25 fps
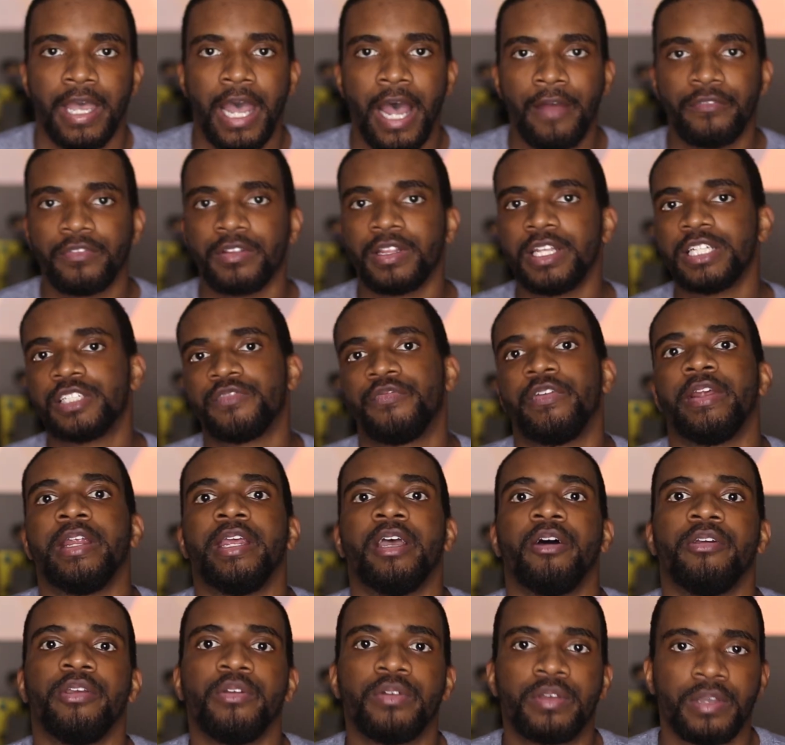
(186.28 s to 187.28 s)
After this
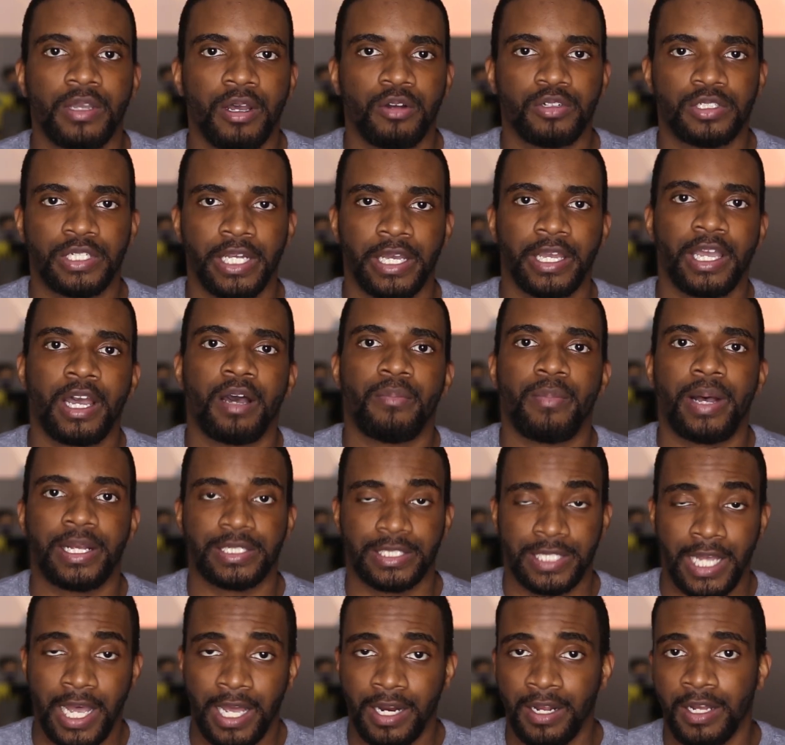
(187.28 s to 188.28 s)
video, you can go check out my
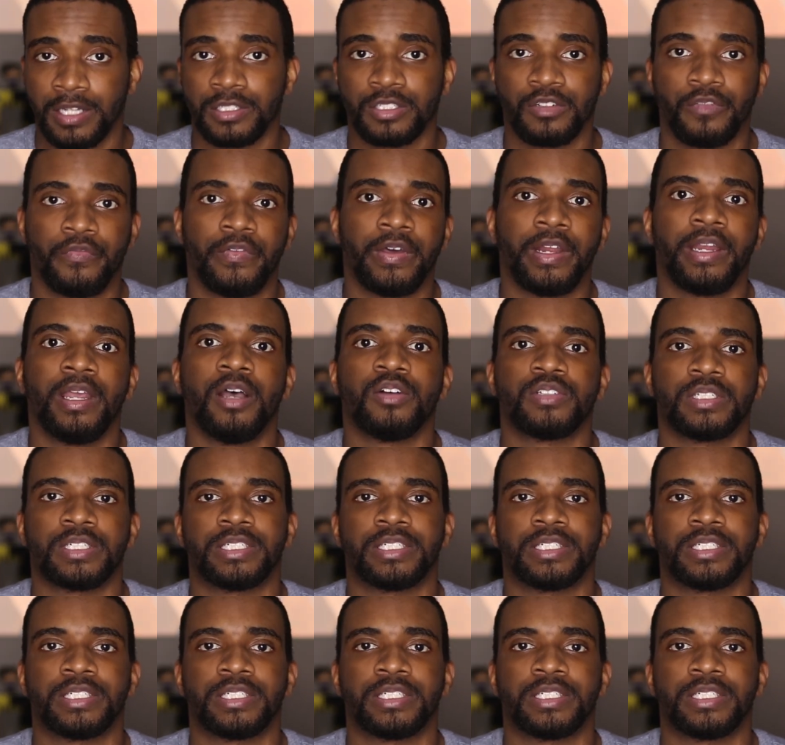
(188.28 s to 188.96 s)
side hustle videos